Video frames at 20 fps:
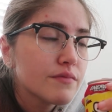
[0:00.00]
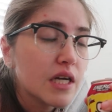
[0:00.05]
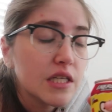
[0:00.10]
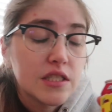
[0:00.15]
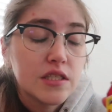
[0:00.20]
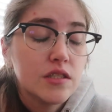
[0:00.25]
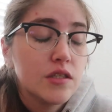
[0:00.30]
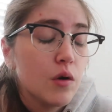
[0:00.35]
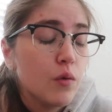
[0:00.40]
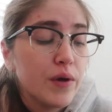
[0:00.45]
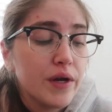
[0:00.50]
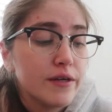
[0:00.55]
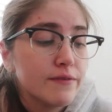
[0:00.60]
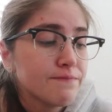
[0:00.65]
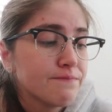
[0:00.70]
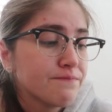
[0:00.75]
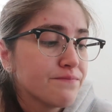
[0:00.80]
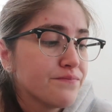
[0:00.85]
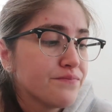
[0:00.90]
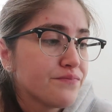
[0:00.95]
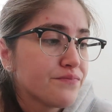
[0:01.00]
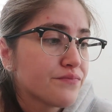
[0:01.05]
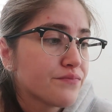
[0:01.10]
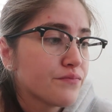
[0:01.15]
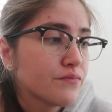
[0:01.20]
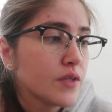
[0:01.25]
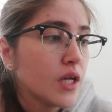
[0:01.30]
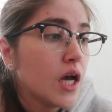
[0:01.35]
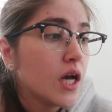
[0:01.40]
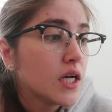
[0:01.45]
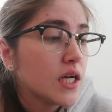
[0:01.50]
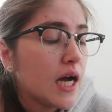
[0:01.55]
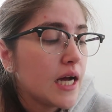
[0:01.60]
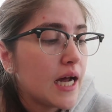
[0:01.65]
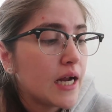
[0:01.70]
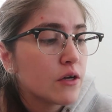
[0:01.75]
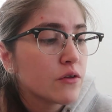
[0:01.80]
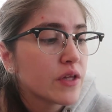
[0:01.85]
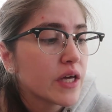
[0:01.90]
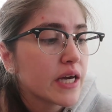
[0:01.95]
That's so weird.
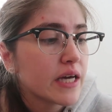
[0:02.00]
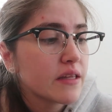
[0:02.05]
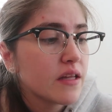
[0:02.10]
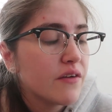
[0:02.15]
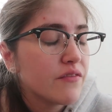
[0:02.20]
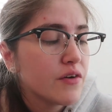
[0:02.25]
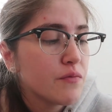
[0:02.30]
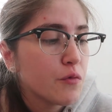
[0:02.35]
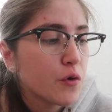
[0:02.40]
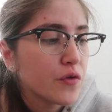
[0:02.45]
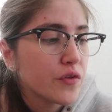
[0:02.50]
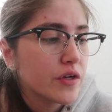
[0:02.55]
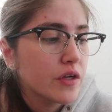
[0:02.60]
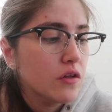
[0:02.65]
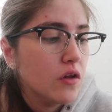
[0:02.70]
I don't think I love it more than